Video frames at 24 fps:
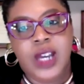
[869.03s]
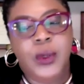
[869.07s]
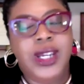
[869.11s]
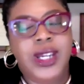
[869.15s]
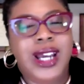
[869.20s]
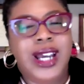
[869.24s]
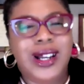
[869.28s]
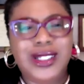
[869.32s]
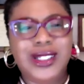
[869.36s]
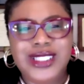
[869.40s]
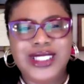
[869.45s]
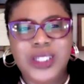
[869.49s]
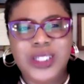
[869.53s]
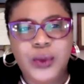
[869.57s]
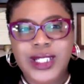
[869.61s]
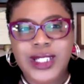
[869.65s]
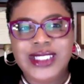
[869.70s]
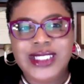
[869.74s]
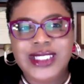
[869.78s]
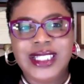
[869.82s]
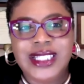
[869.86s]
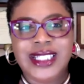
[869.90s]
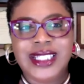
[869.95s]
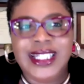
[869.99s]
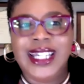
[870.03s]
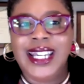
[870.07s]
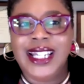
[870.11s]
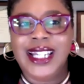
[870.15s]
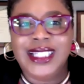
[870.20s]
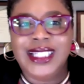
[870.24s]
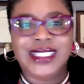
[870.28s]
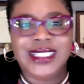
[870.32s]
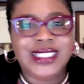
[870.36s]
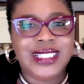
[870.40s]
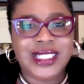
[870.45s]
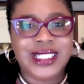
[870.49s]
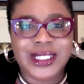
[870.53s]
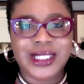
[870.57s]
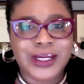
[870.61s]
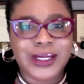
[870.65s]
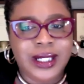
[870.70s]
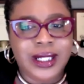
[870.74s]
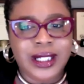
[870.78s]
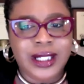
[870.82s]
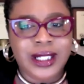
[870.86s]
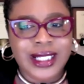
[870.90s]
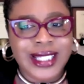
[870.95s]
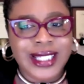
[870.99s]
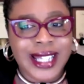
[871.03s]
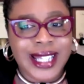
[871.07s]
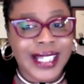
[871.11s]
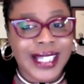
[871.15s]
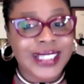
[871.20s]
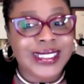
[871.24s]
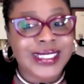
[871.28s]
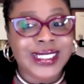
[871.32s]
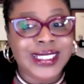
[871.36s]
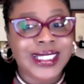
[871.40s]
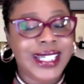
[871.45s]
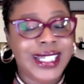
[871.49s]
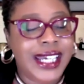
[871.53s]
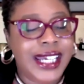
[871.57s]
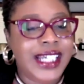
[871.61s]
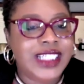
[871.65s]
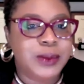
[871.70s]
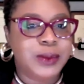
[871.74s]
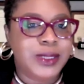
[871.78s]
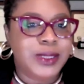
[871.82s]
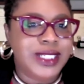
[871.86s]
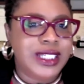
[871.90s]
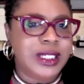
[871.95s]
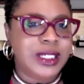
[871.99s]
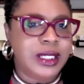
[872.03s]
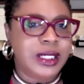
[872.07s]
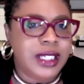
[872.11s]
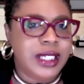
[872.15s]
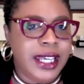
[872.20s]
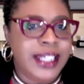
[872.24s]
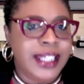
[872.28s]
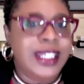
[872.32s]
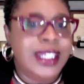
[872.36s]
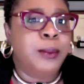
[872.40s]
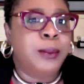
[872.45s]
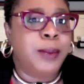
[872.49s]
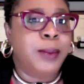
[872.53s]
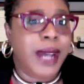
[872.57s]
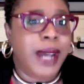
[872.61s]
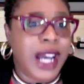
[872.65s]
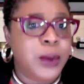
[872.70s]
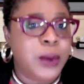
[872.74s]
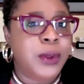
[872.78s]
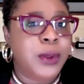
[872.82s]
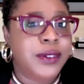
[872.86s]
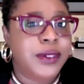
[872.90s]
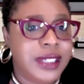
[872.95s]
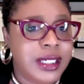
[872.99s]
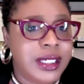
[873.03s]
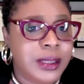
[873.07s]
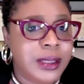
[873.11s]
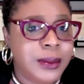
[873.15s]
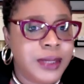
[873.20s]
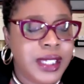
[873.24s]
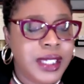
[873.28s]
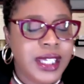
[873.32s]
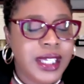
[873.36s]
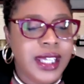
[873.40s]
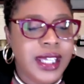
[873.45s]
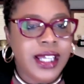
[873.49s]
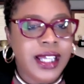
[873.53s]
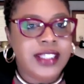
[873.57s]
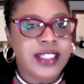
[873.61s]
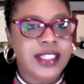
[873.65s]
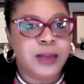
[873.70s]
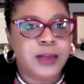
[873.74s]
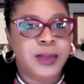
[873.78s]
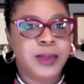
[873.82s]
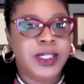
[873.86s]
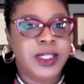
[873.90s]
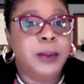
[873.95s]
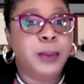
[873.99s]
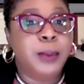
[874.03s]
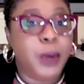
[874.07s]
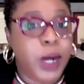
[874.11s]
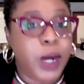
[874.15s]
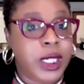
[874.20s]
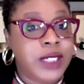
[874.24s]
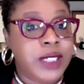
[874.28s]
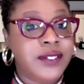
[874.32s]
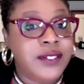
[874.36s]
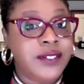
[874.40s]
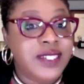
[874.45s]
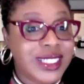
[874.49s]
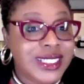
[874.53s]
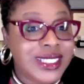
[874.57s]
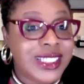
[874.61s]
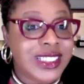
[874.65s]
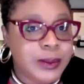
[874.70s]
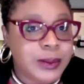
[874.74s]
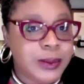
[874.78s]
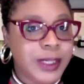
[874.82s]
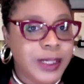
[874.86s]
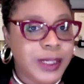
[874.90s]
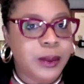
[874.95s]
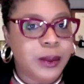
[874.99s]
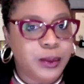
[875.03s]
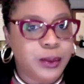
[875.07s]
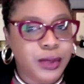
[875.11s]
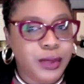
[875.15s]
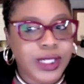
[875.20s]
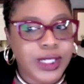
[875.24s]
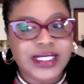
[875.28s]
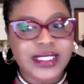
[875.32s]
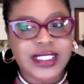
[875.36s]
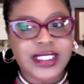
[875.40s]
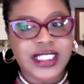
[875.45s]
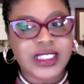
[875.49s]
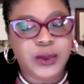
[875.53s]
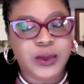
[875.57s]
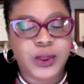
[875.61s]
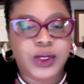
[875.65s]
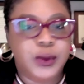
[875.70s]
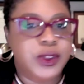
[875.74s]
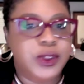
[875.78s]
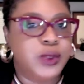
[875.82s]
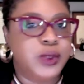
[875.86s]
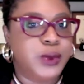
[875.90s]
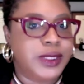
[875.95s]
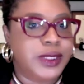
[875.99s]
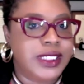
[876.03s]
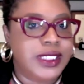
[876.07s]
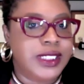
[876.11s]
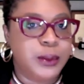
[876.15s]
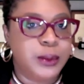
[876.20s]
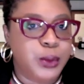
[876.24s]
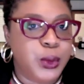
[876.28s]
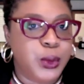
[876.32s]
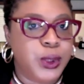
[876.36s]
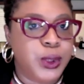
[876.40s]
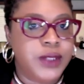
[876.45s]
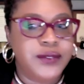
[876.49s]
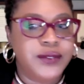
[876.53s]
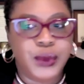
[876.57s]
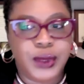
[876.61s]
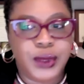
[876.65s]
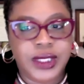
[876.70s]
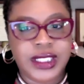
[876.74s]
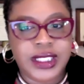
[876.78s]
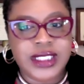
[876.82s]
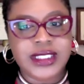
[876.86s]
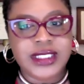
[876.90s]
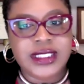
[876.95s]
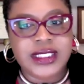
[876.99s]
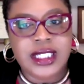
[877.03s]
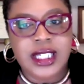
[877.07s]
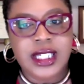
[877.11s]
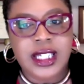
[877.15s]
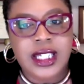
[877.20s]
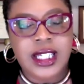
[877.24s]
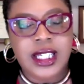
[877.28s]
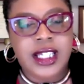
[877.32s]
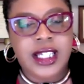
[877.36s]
We also wanted to enhance clients' engagement and empower them to be a part of the decision-making process, which was really important for us.